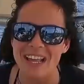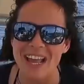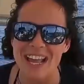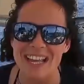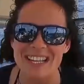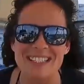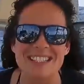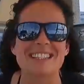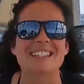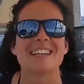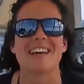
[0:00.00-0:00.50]

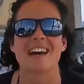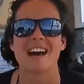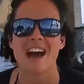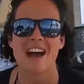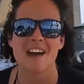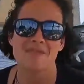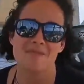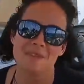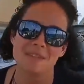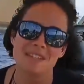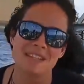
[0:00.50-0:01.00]
And of course,
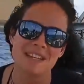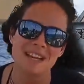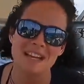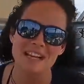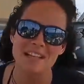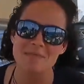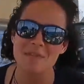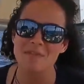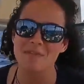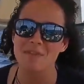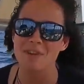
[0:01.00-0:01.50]
the other
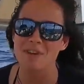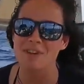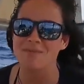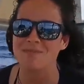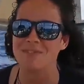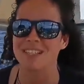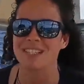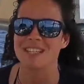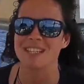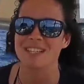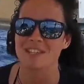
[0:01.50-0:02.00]
was her
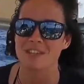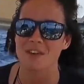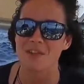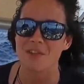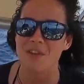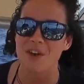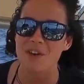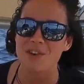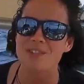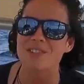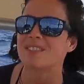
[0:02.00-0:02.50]
agreeing
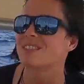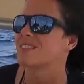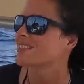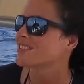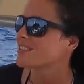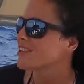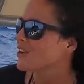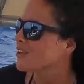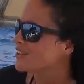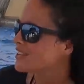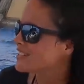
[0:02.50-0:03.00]
to come on the
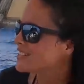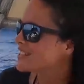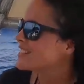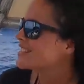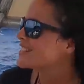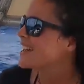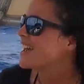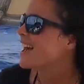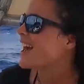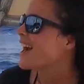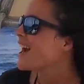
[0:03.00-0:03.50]
boat in the
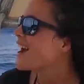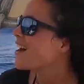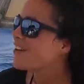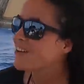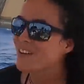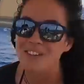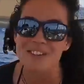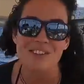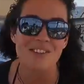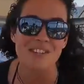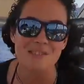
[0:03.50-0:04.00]
first
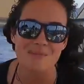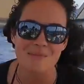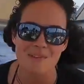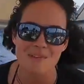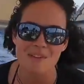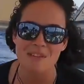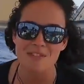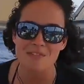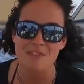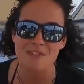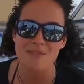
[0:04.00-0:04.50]
place.
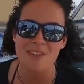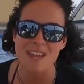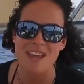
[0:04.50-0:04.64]
She